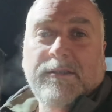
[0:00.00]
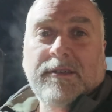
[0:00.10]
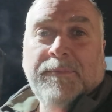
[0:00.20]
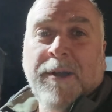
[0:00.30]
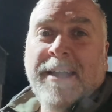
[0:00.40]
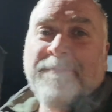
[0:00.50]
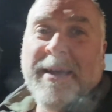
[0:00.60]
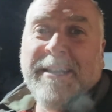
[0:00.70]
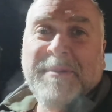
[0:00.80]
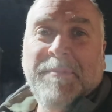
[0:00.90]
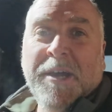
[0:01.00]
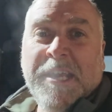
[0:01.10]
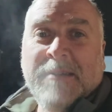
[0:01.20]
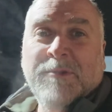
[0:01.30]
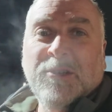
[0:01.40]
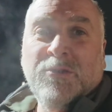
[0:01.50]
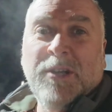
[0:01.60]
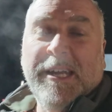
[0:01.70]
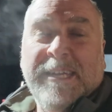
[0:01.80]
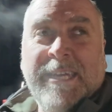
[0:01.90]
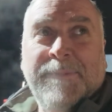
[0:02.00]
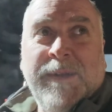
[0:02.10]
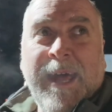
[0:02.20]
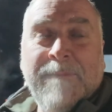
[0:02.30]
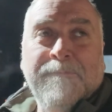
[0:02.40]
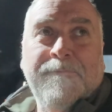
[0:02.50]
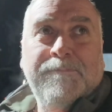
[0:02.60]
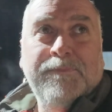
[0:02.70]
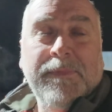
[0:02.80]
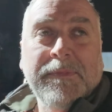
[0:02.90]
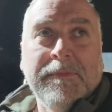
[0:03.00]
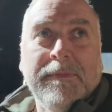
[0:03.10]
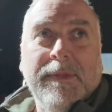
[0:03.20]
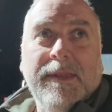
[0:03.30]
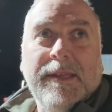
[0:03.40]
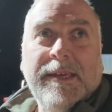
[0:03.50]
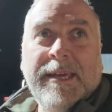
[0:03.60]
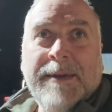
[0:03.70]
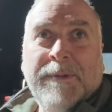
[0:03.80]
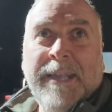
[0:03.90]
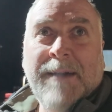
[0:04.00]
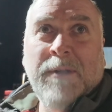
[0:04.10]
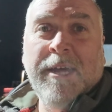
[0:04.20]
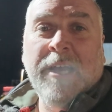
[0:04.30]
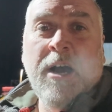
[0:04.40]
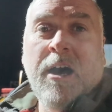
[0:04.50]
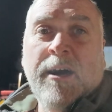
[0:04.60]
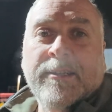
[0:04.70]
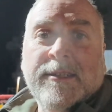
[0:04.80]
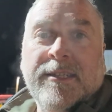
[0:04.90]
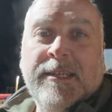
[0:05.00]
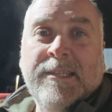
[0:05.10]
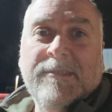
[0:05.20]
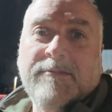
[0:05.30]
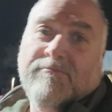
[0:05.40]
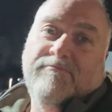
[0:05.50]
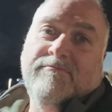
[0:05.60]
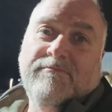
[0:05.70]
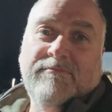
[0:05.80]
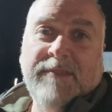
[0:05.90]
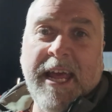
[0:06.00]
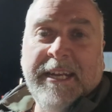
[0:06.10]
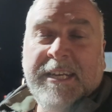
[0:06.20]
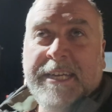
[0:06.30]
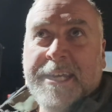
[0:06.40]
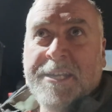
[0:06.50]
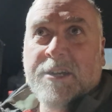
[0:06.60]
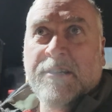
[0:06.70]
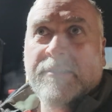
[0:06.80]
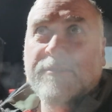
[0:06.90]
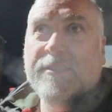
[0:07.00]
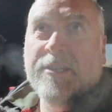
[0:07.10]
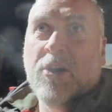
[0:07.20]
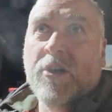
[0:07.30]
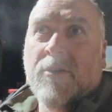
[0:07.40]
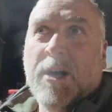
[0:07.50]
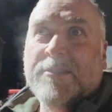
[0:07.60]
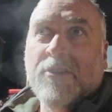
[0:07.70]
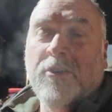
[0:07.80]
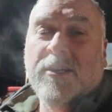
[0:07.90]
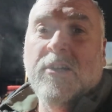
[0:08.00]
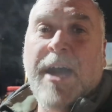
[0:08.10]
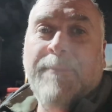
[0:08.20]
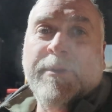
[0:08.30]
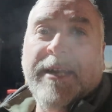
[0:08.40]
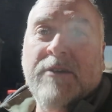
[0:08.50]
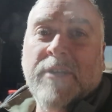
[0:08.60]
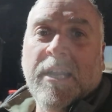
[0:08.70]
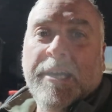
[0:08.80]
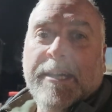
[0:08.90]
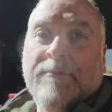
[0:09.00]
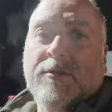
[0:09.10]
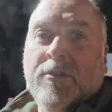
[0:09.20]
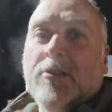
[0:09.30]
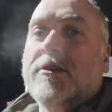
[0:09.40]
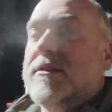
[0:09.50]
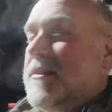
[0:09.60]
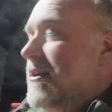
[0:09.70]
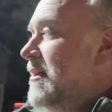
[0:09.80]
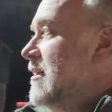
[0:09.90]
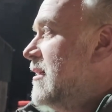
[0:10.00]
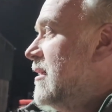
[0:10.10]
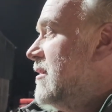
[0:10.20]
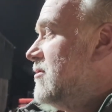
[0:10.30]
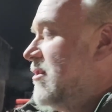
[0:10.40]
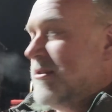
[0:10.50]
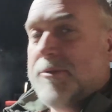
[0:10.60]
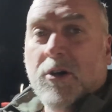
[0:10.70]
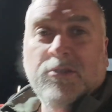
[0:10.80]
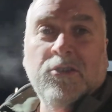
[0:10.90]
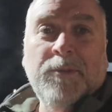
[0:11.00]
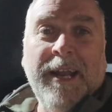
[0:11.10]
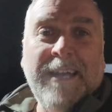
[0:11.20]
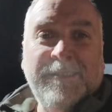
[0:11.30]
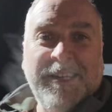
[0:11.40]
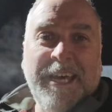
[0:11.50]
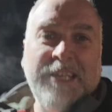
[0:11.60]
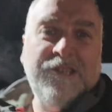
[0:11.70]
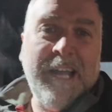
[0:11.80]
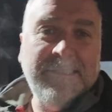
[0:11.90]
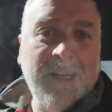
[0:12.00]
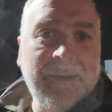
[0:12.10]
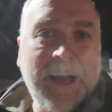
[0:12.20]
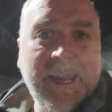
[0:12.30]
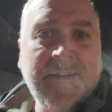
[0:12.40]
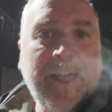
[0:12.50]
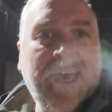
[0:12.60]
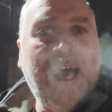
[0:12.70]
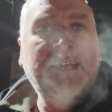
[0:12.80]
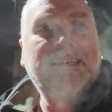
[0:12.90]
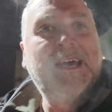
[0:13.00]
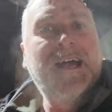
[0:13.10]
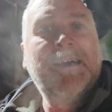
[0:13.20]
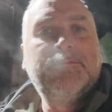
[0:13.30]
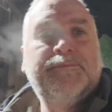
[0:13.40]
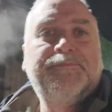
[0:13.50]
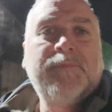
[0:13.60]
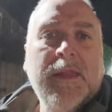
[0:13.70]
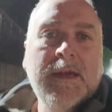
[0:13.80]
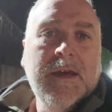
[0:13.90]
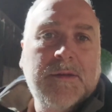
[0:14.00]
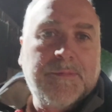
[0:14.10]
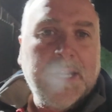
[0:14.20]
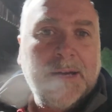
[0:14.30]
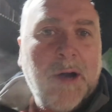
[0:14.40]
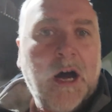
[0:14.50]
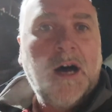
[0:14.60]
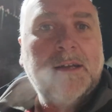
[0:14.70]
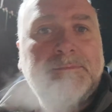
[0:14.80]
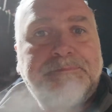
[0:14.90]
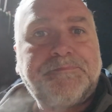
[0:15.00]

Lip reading: they're brave men to be buying them too, like keeping them keeping them like on till the end of the year. You don't know what's going to go happen down the line, but look, I suppose someone has to take a chance on him anyway and bring him on.